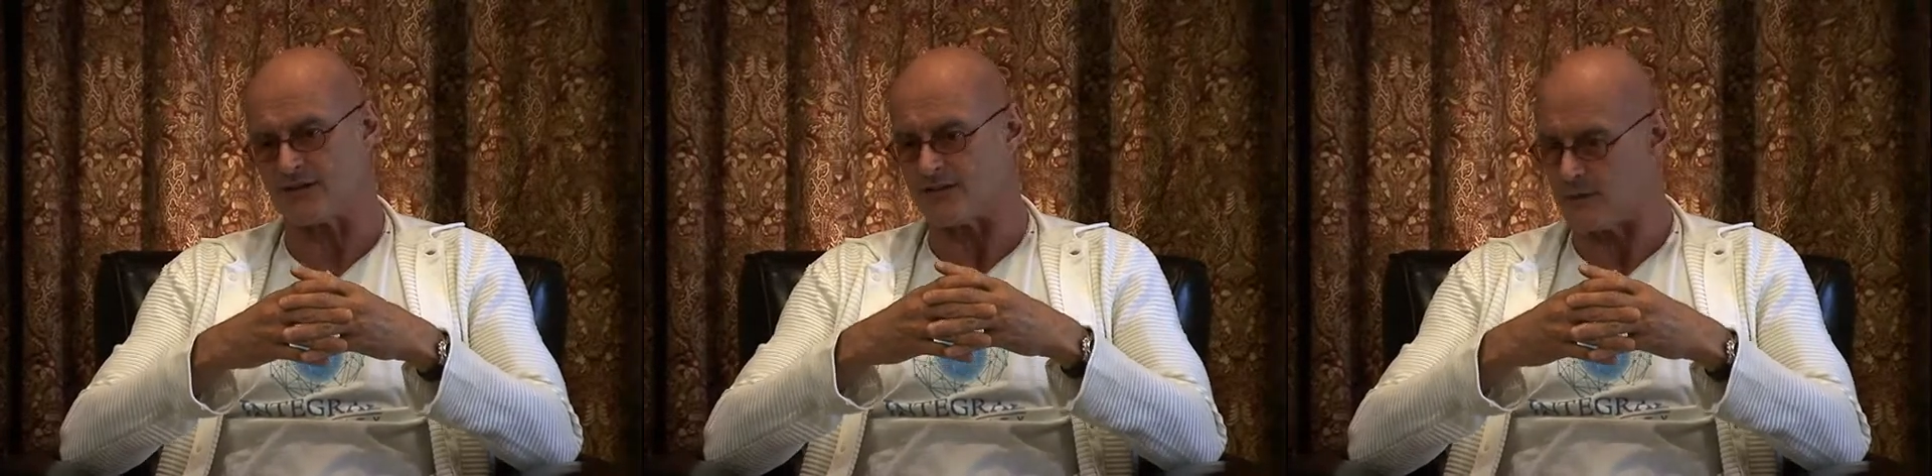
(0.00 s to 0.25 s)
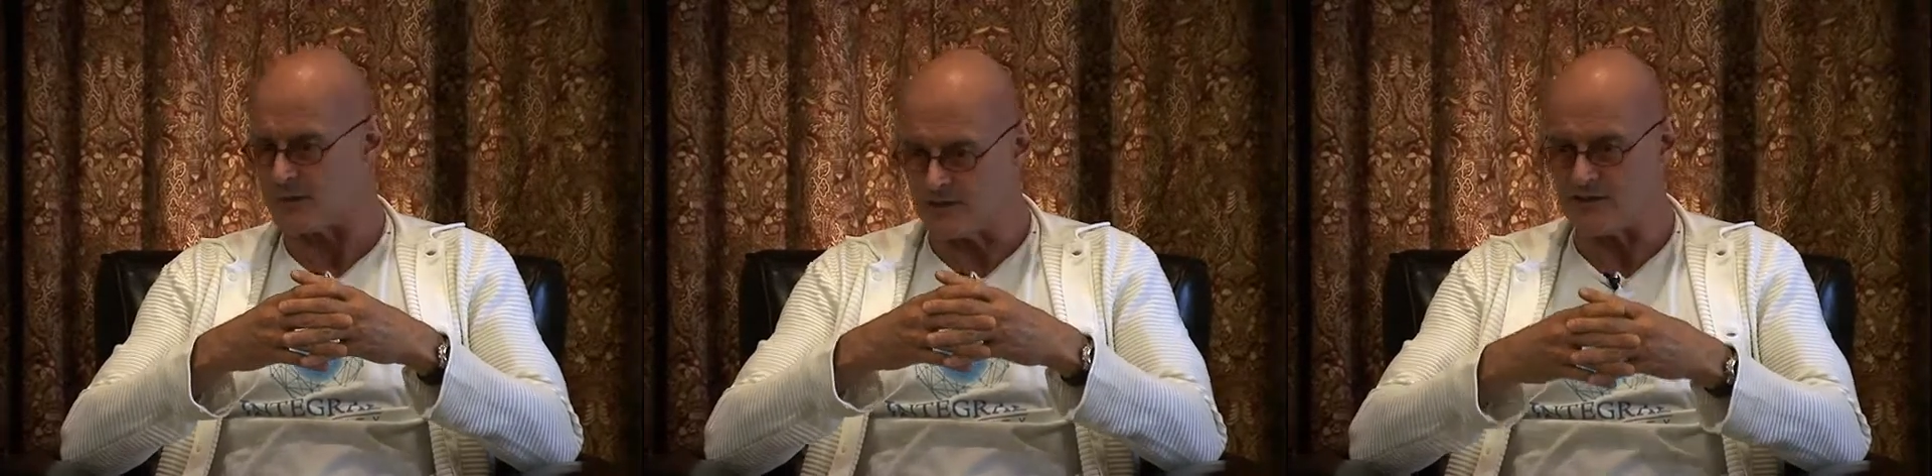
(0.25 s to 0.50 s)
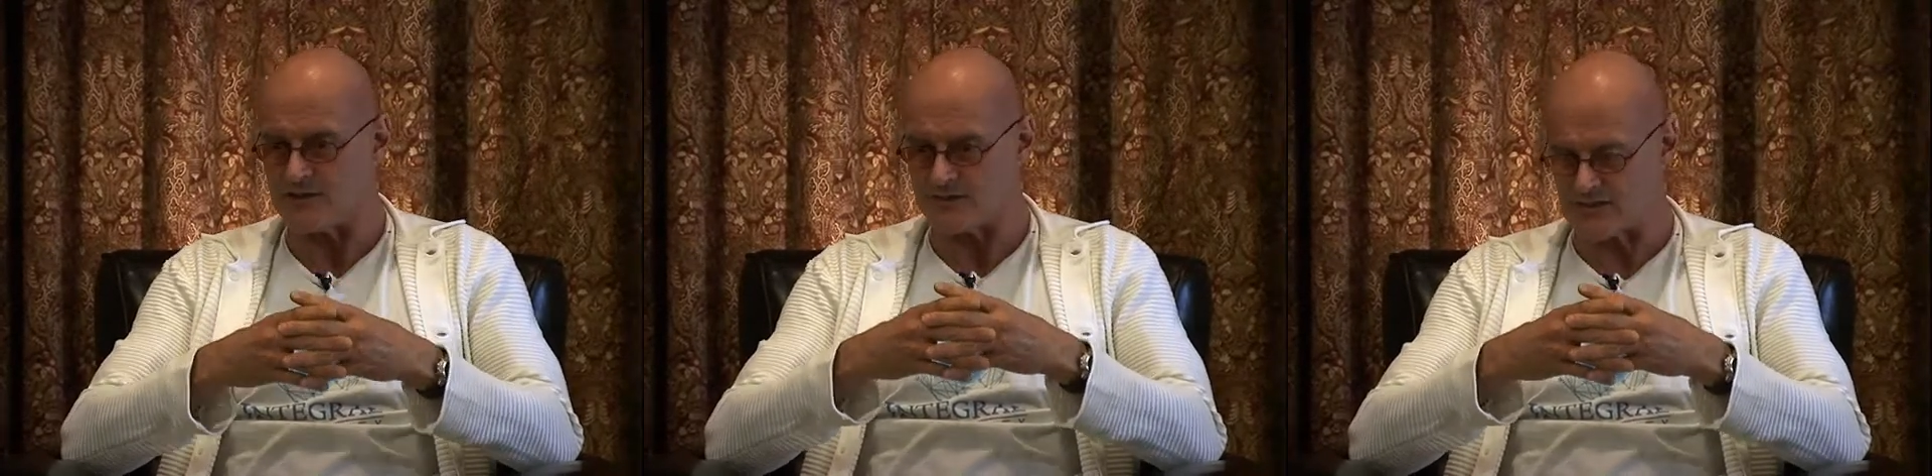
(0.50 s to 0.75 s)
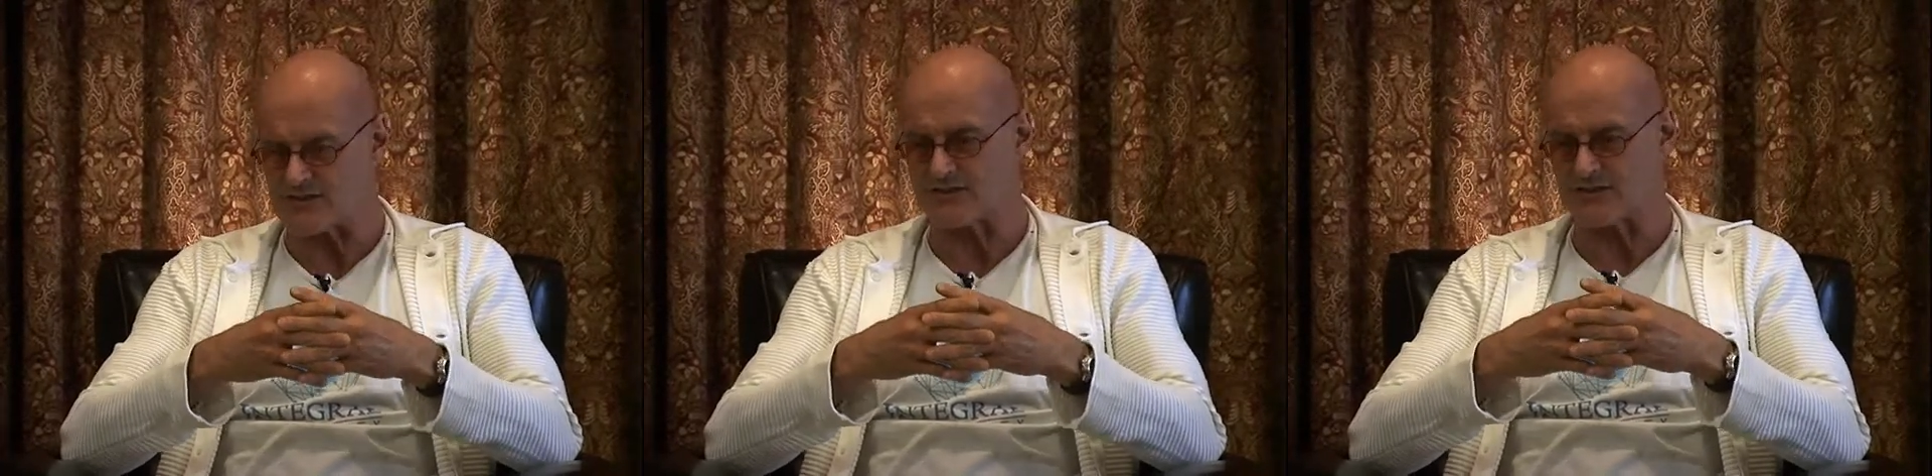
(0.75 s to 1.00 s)
or from a
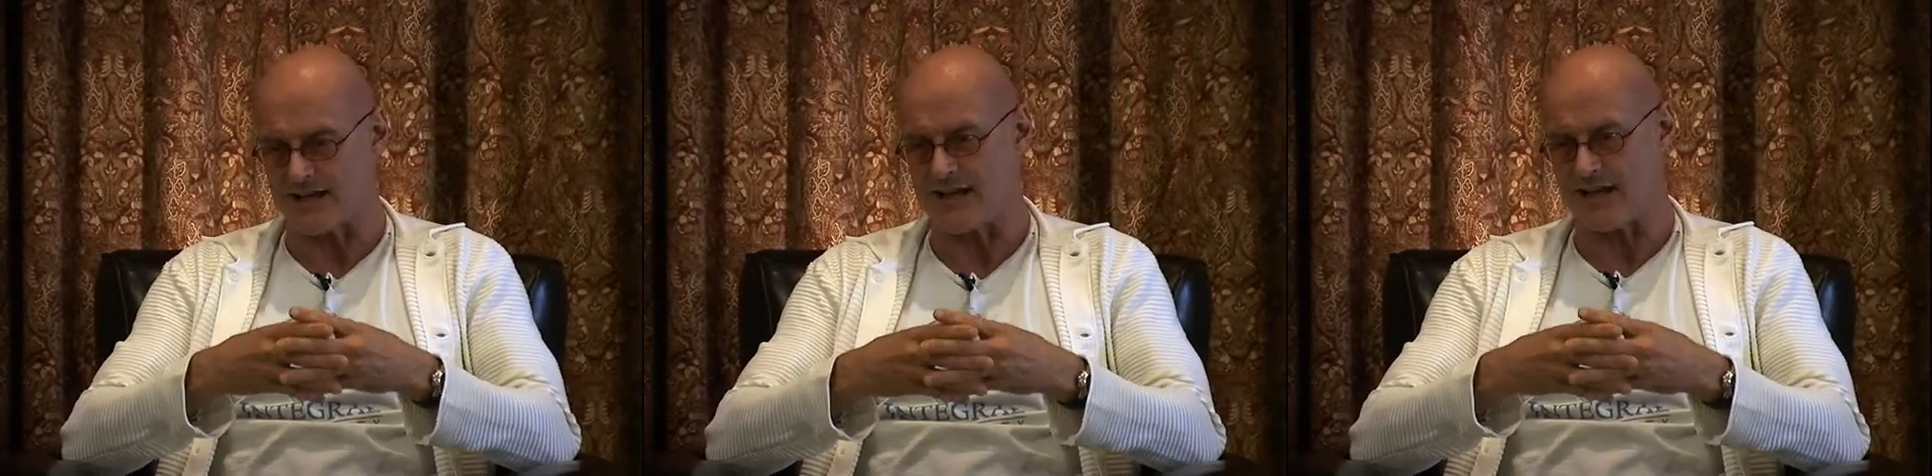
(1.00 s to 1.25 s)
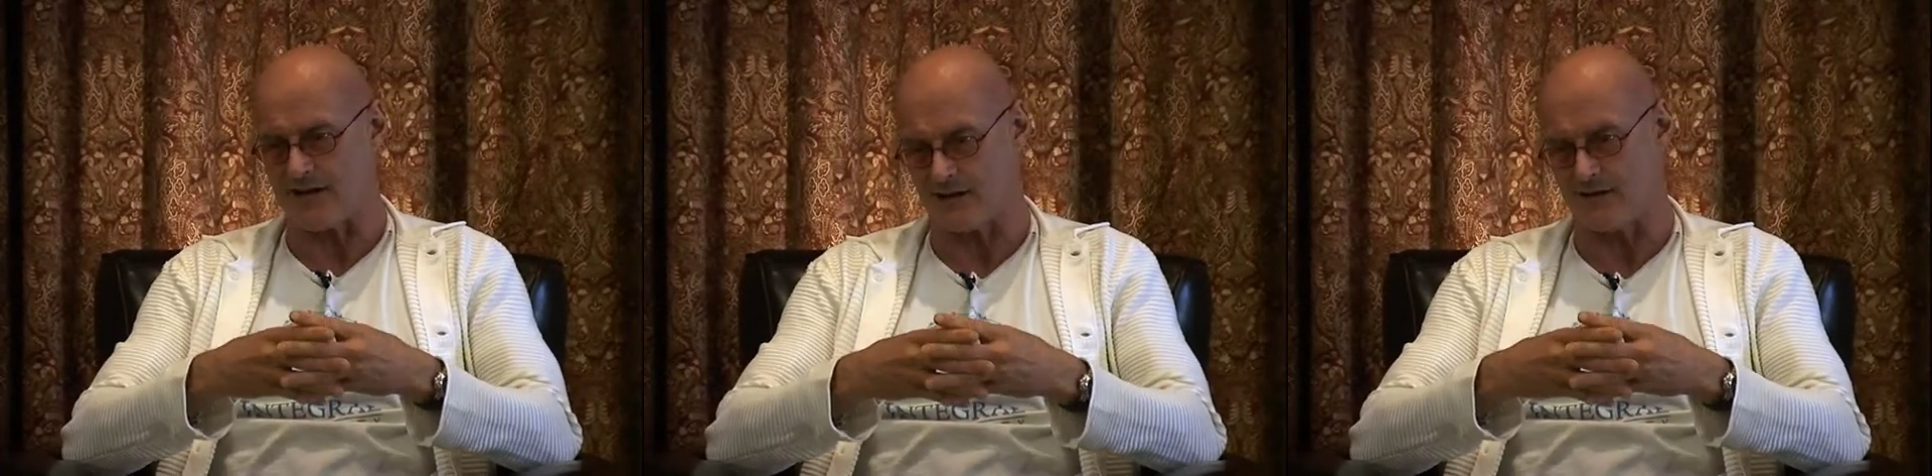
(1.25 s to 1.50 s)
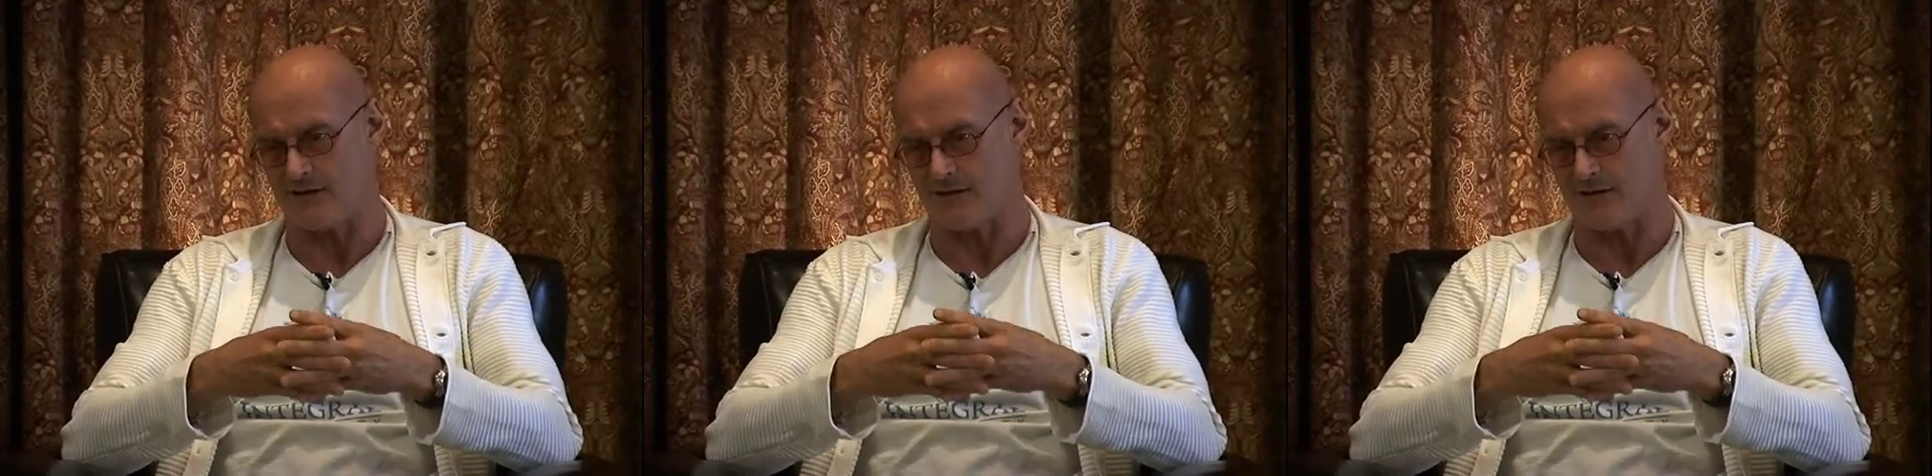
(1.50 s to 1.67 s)
universal care